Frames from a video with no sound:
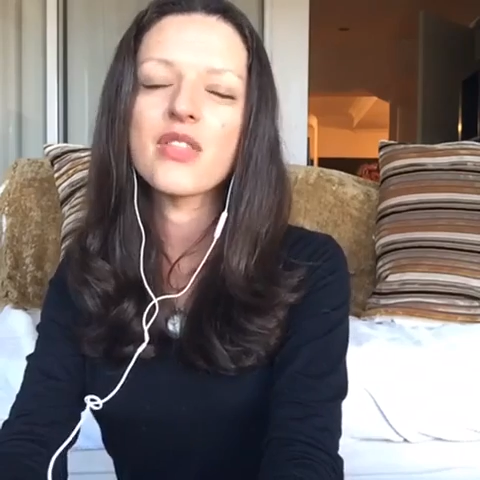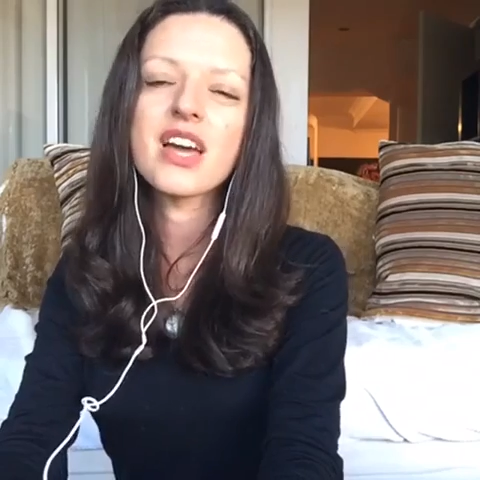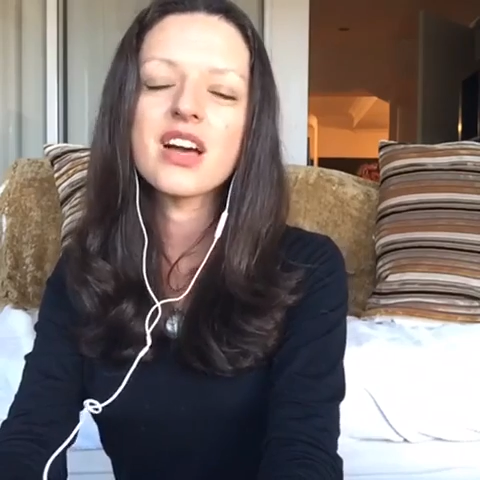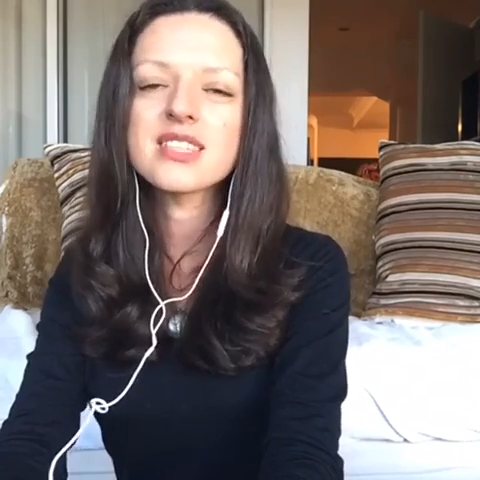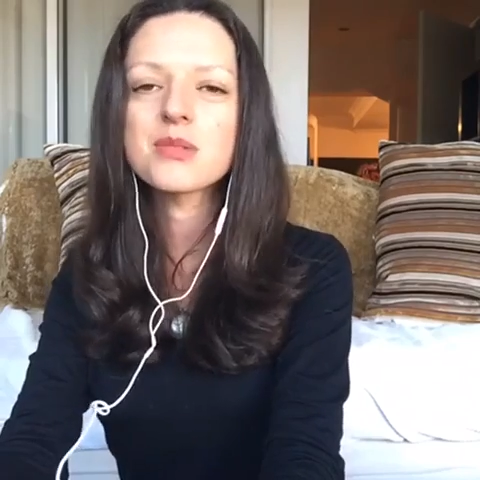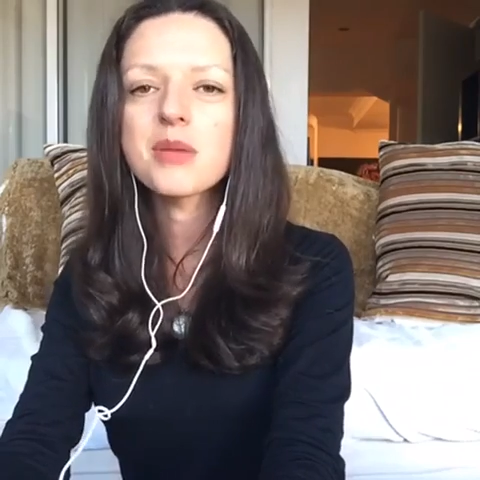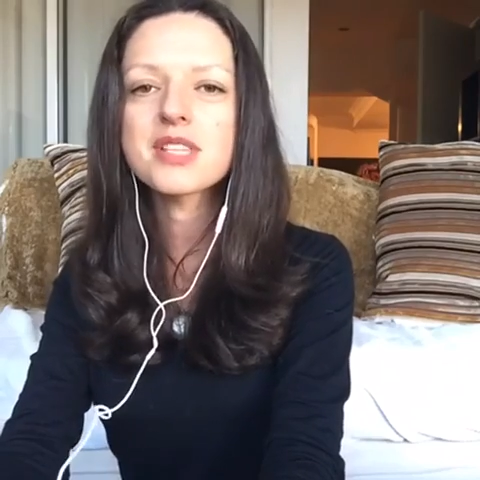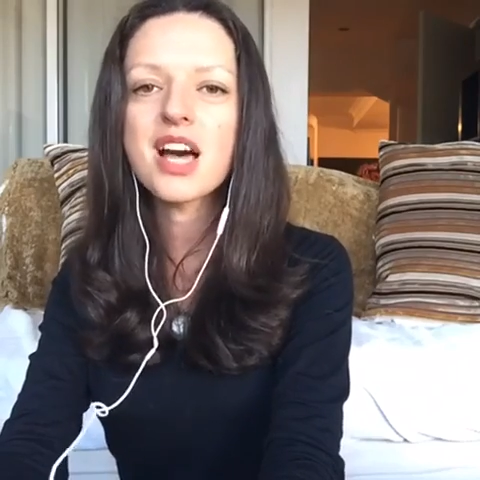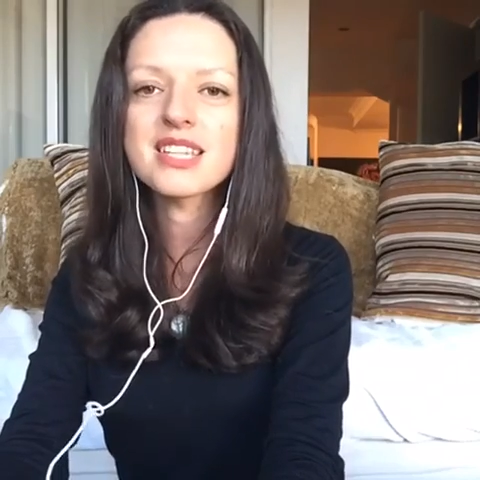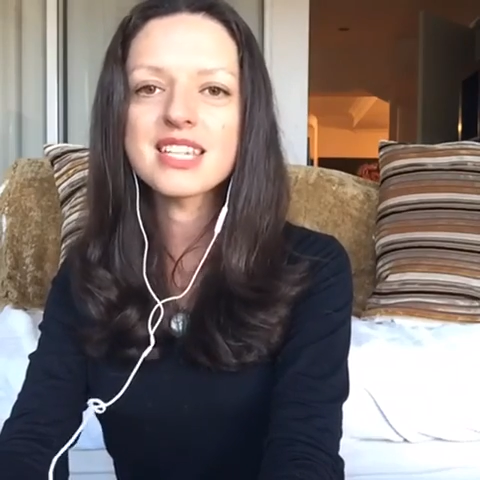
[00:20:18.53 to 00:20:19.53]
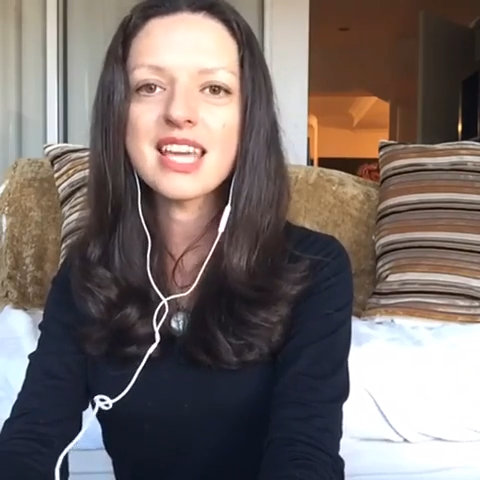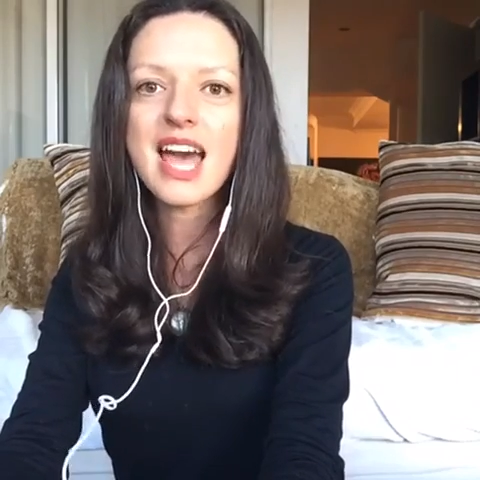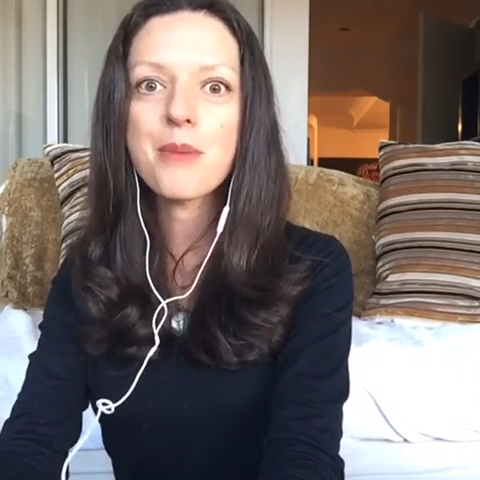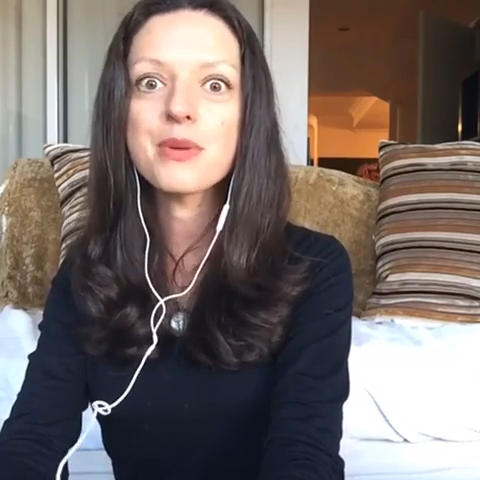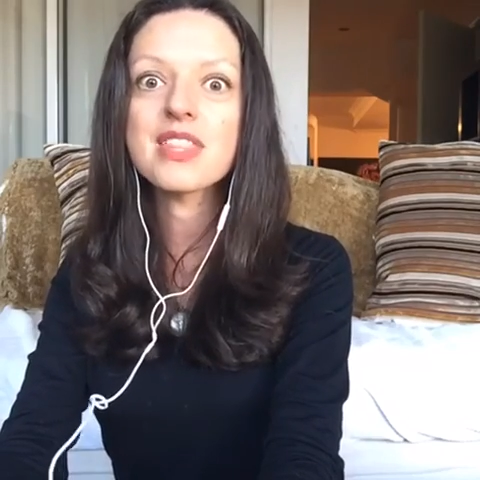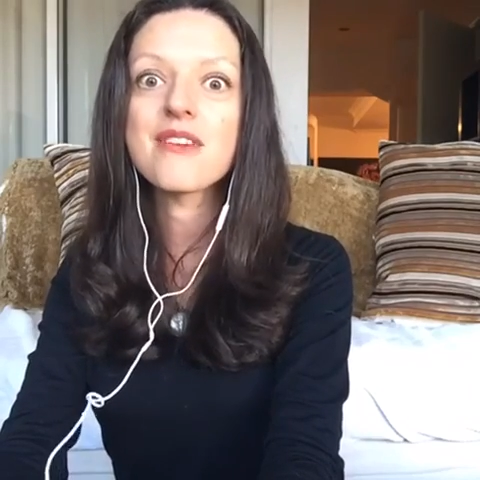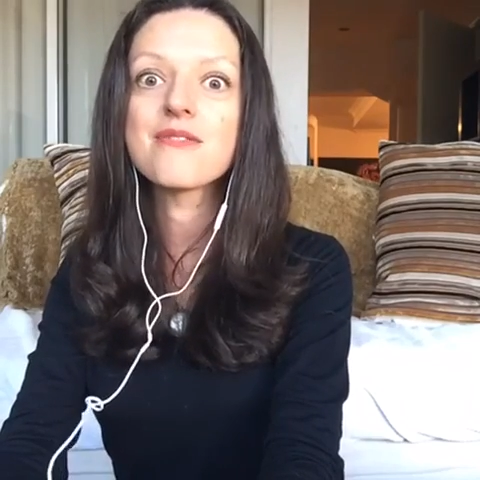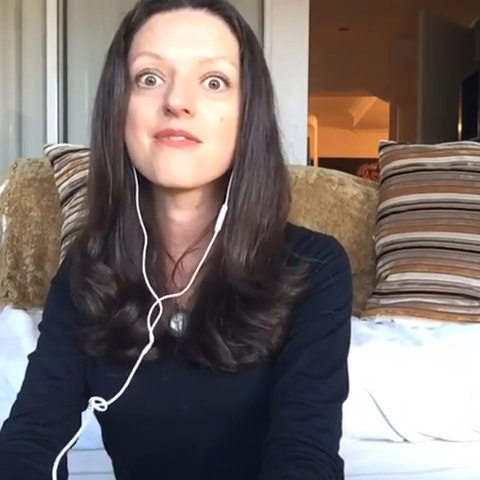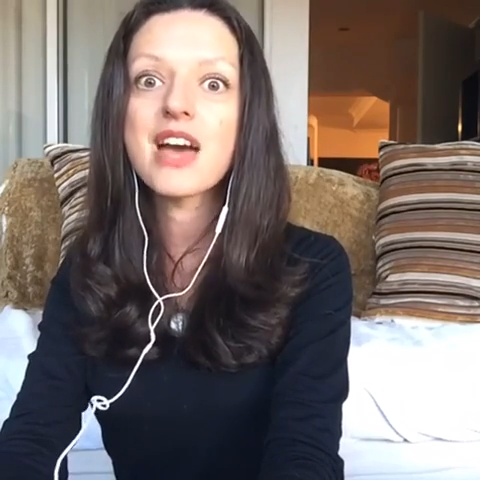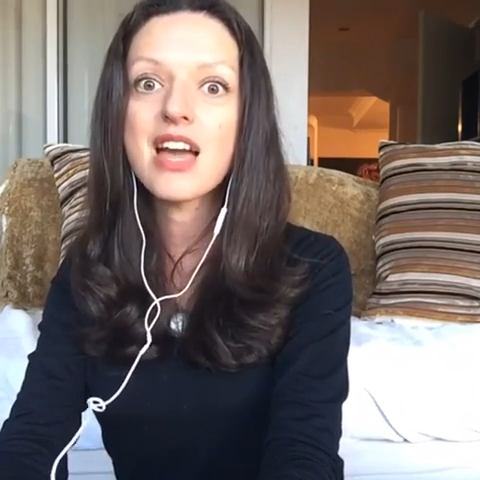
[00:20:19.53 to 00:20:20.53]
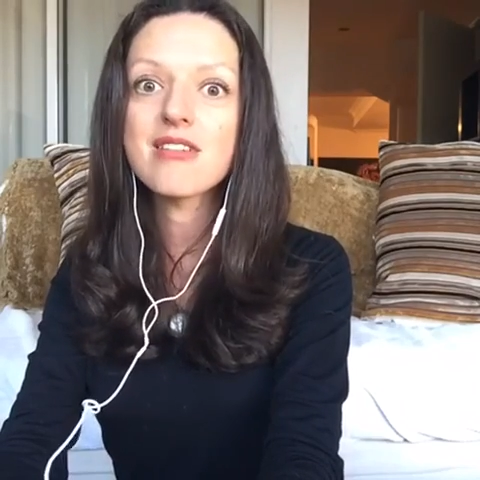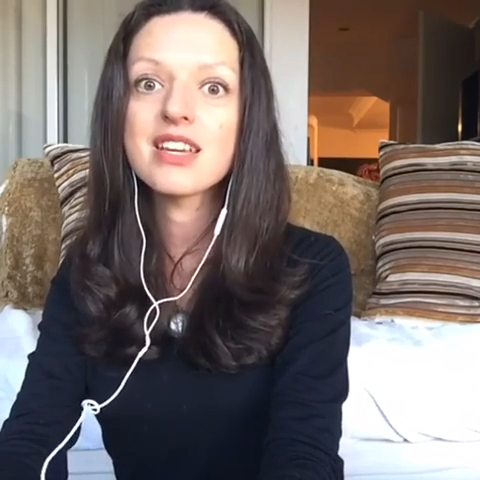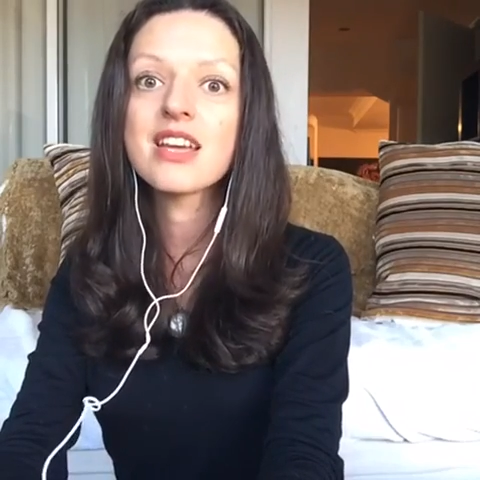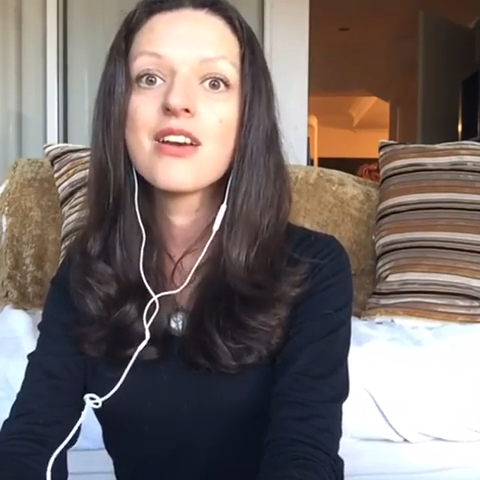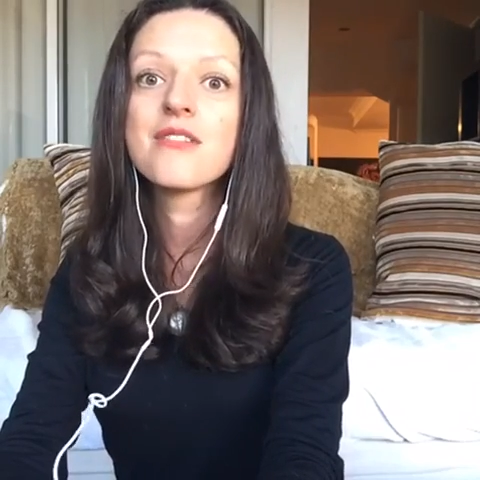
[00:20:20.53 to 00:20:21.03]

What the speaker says: They are sometimes hard to get, but they're very,